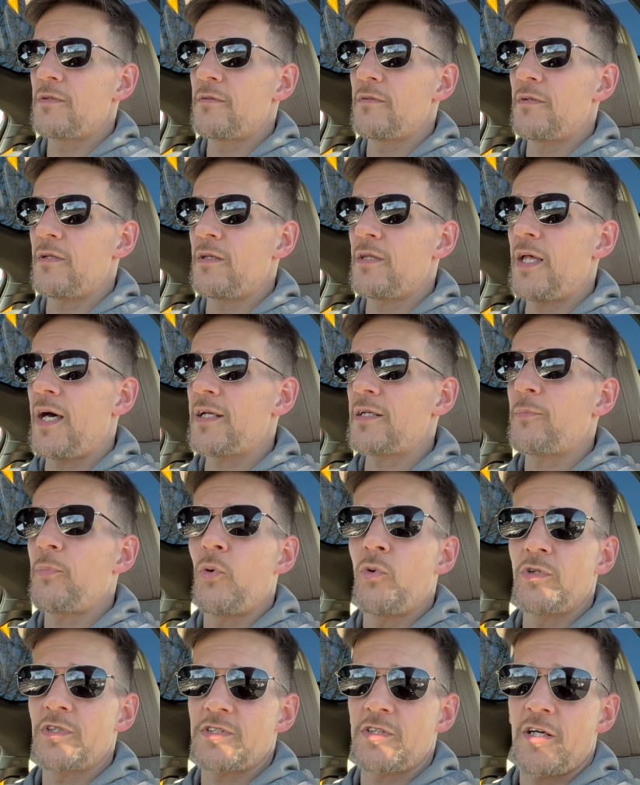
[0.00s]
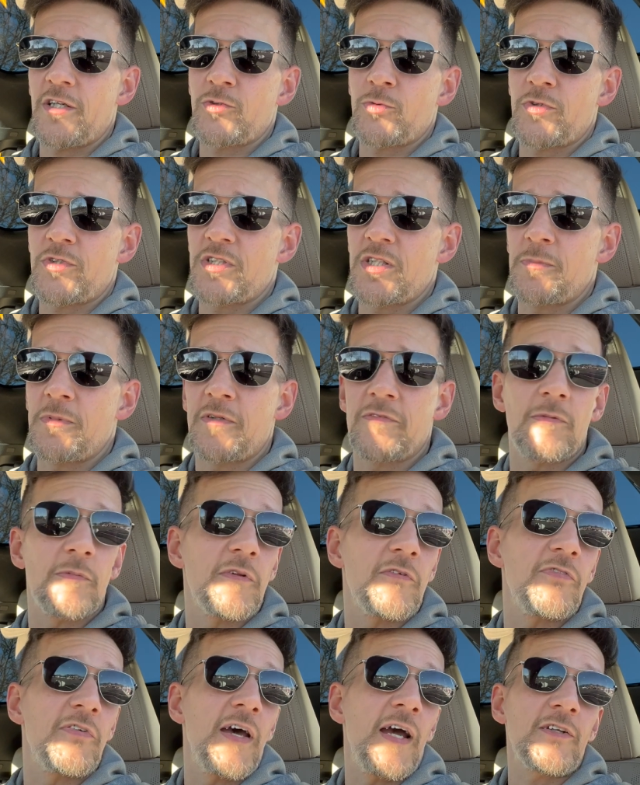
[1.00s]
lot of Polestars were shipping from
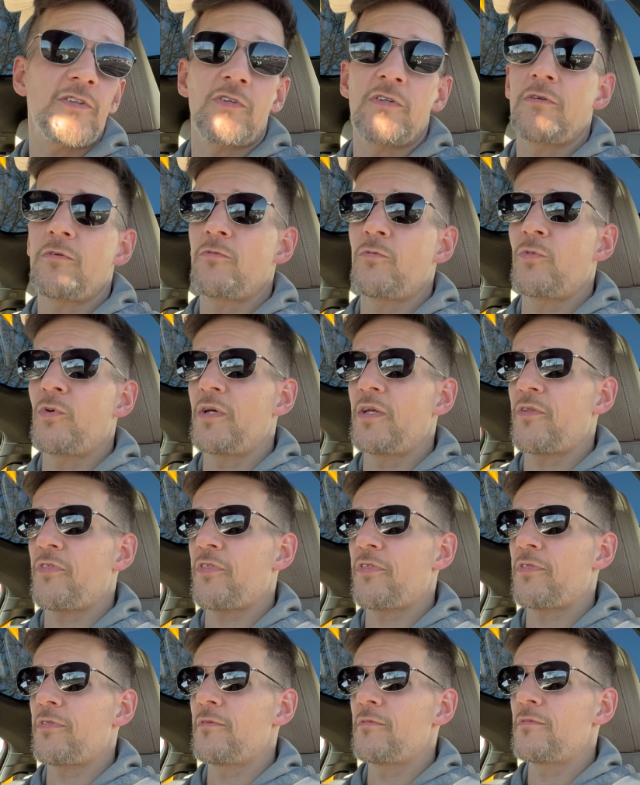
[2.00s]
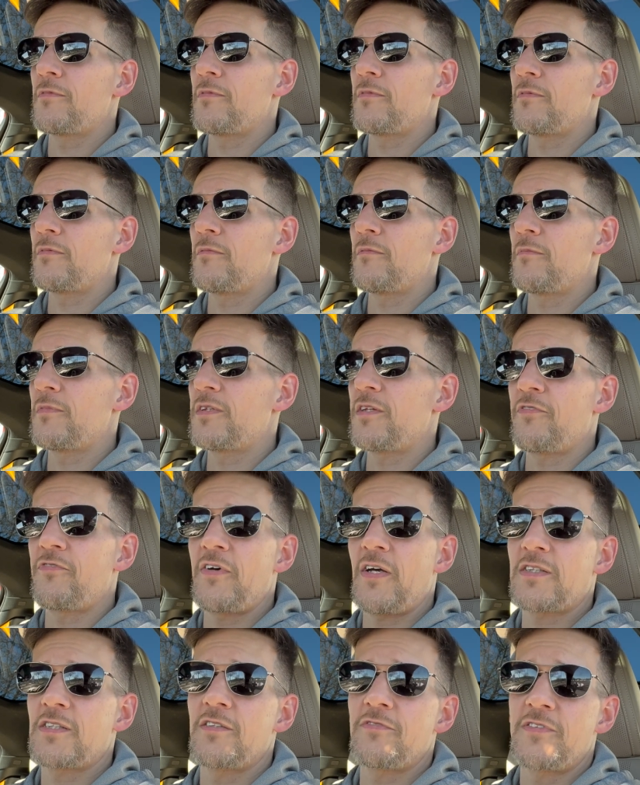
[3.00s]
the factory with
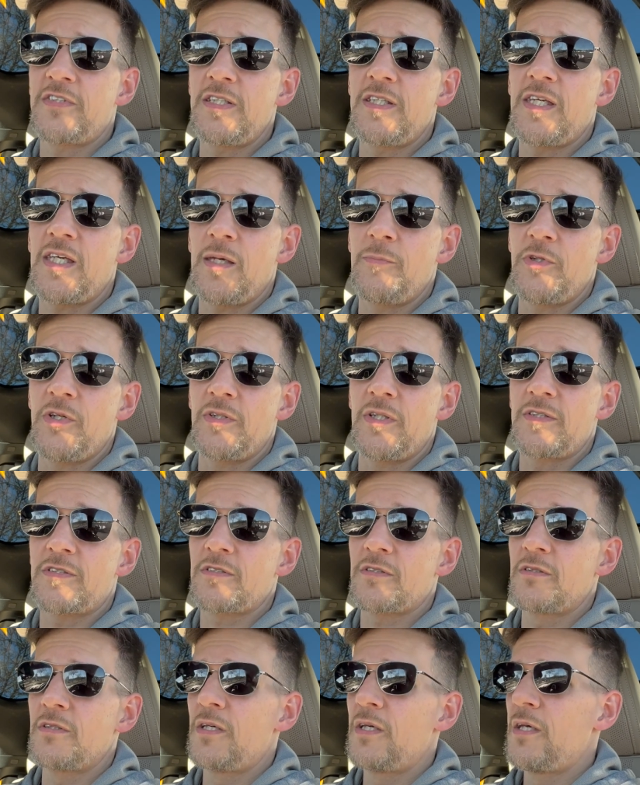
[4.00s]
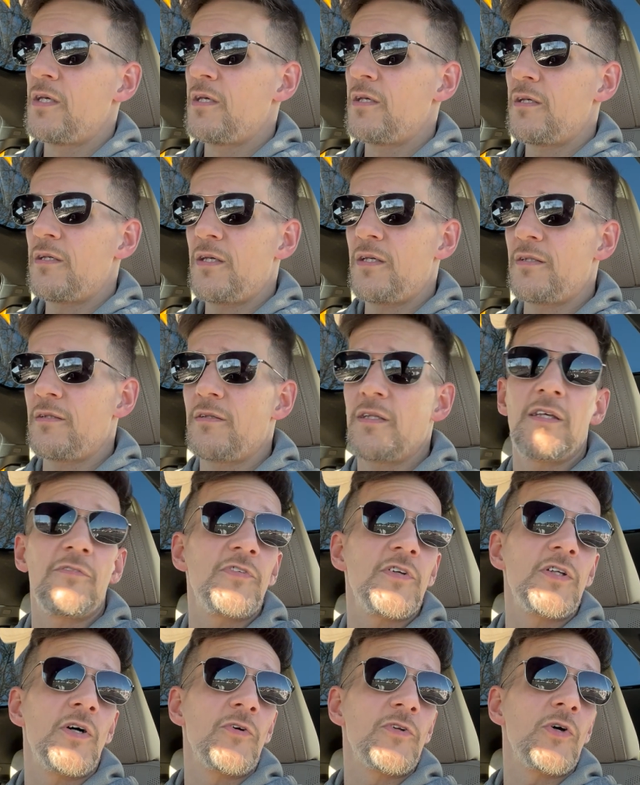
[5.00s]
defective TCAM units. And if
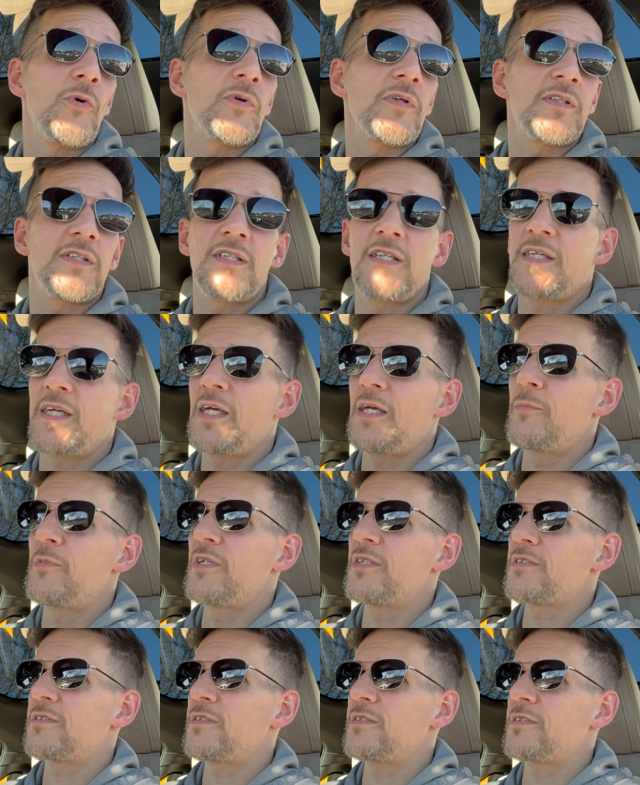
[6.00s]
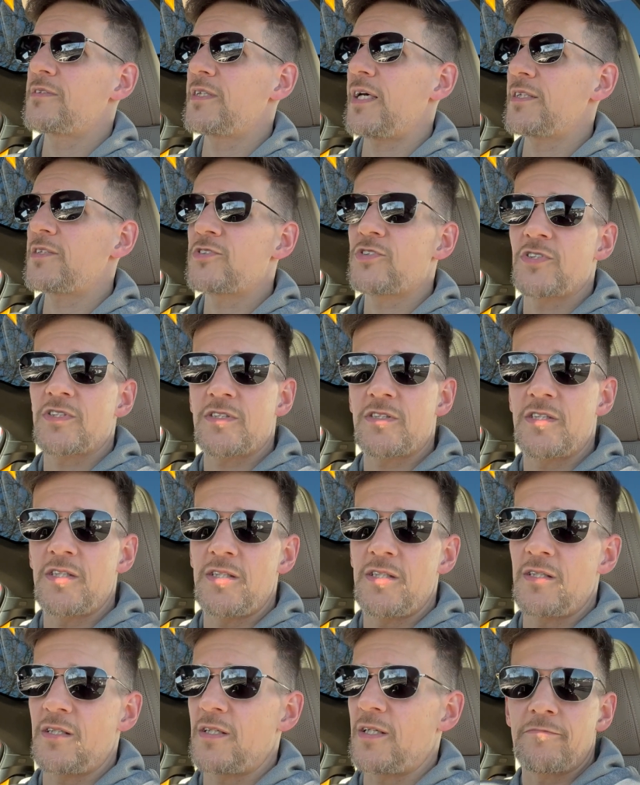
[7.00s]
you don't know what a TCAM is, that's just
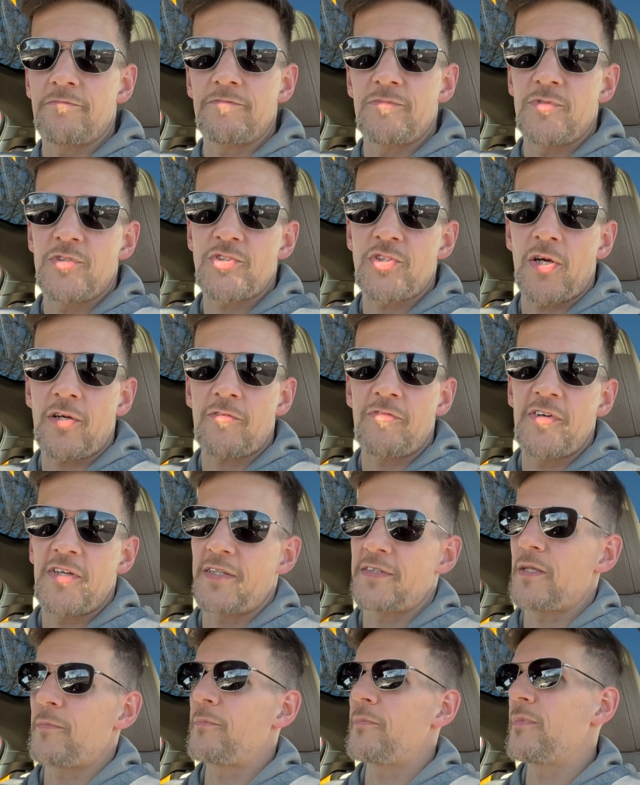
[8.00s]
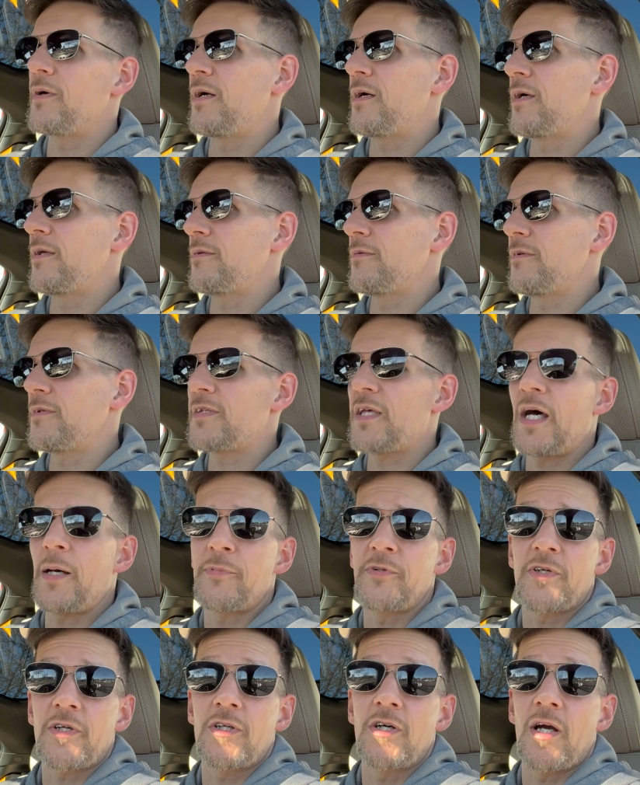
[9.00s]
the shark fin on the top
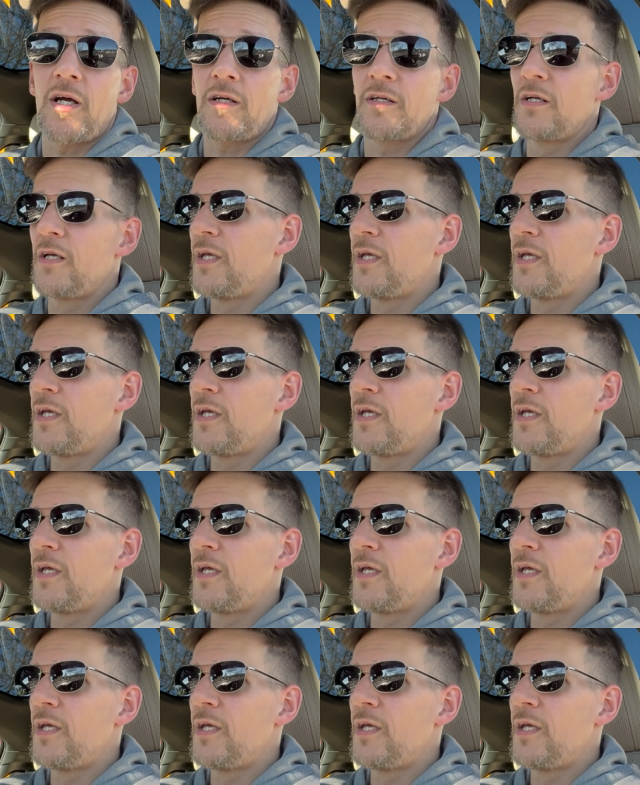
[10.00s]
of your car.